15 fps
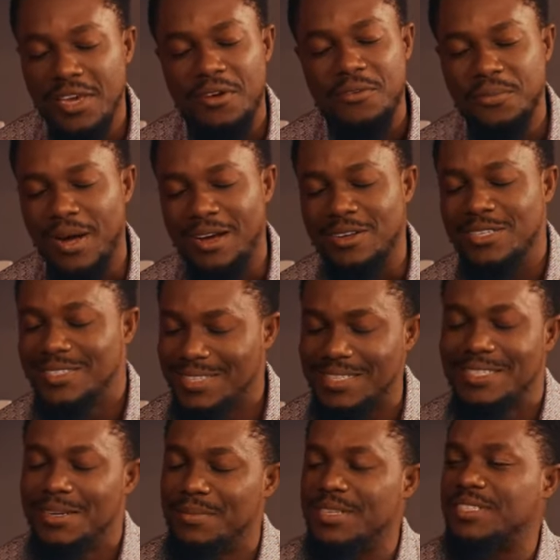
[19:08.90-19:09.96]
forgetting about
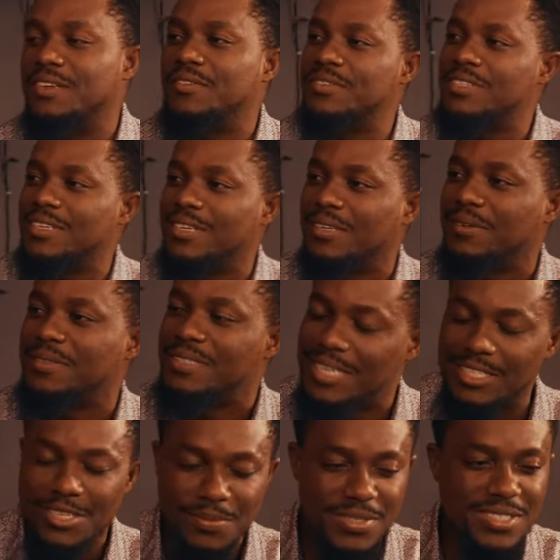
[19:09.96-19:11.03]
September 17th.
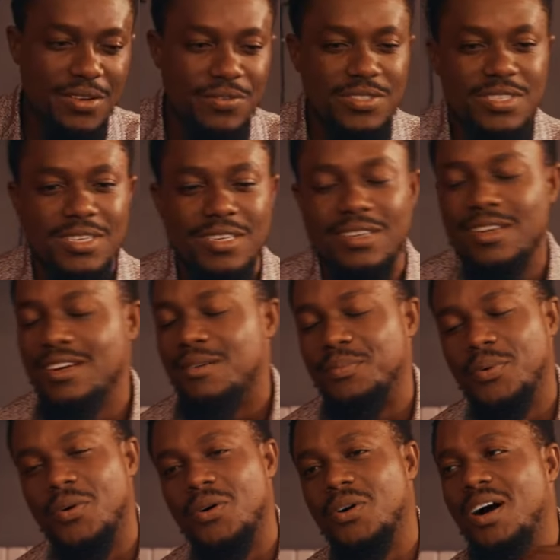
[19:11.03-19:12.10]
September 17th,
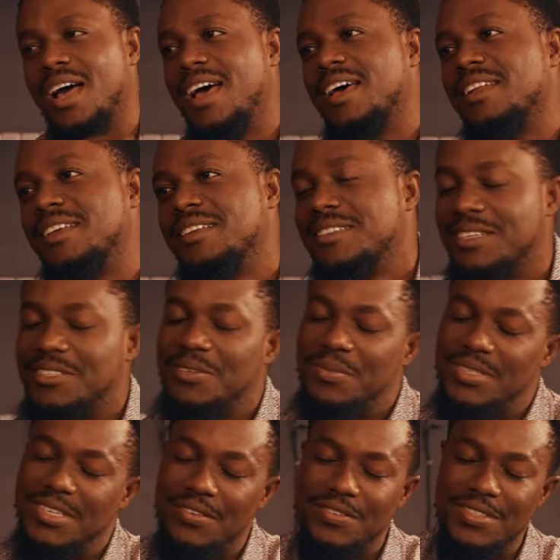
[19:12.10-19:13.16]
Paul Hattie,
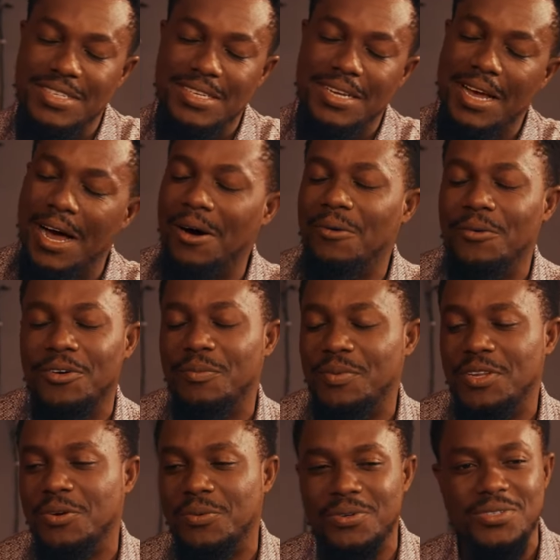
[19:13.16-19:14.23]
September 17th. I don't want to
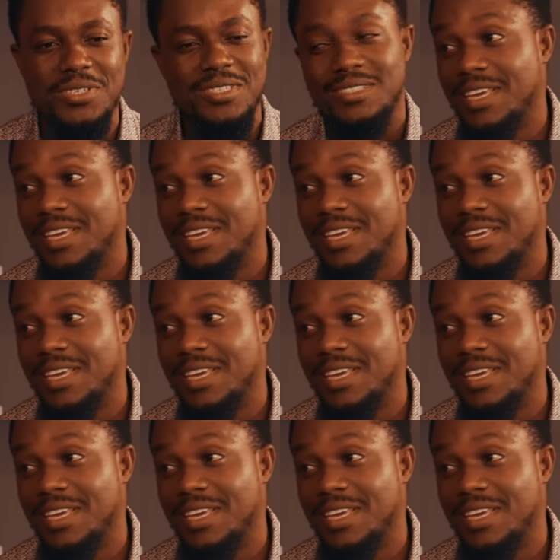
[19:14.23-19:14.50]
be the one to